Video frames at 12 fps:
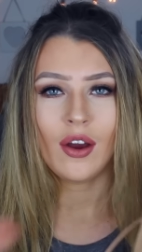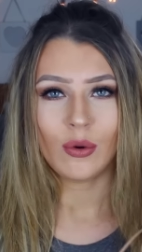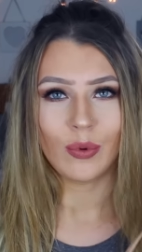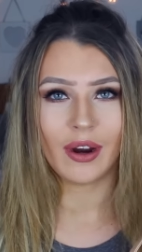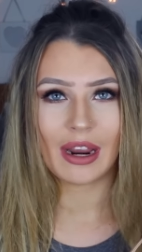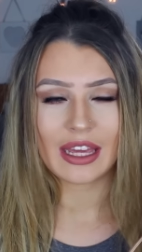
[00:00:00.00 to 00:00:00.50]

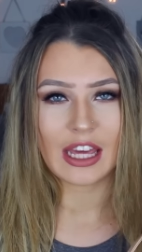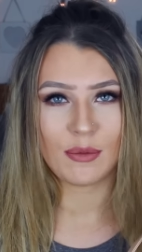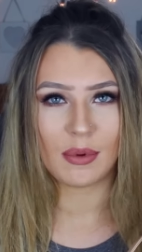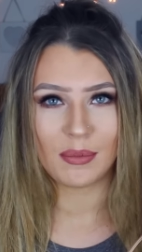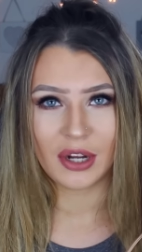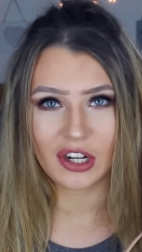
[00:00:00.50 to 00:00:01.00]
where I
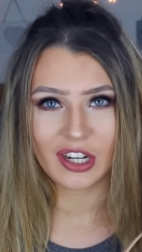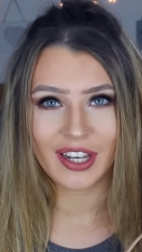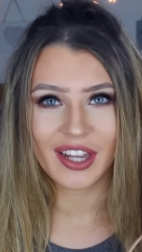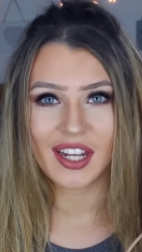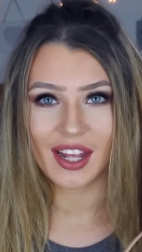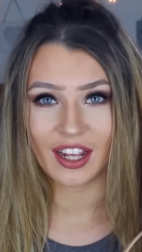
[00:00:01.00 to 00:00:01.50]
keep
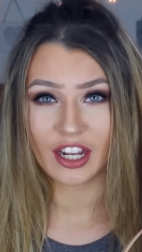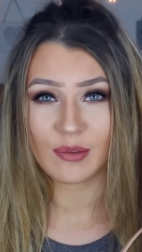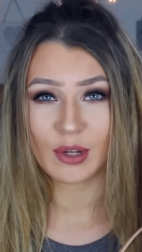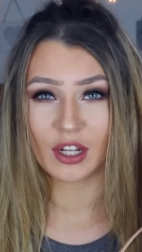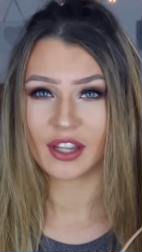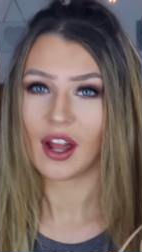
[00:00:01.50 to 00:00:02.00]
emergency things
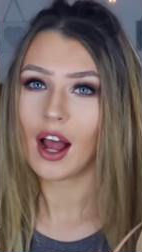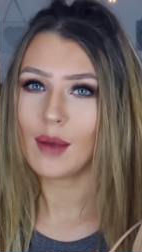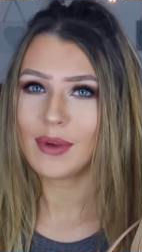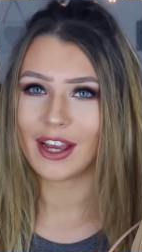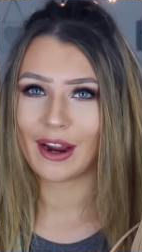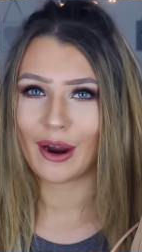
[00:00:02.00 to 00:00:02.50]
because
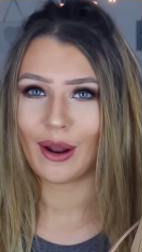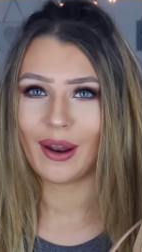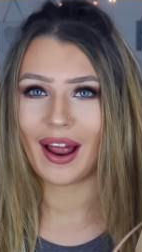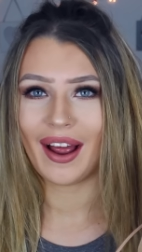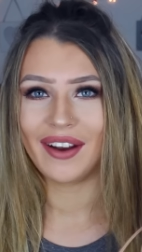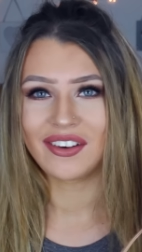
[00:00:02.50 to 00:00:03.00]
I'm a girl
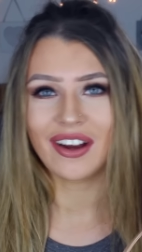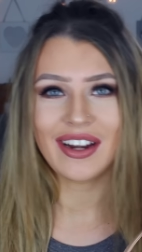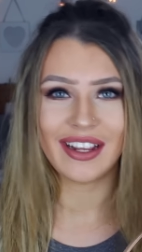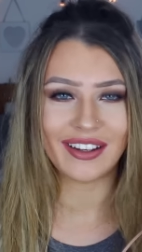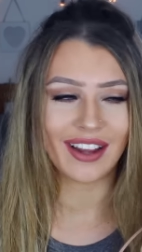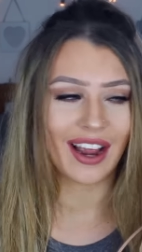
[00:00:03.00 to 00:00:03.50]
and I need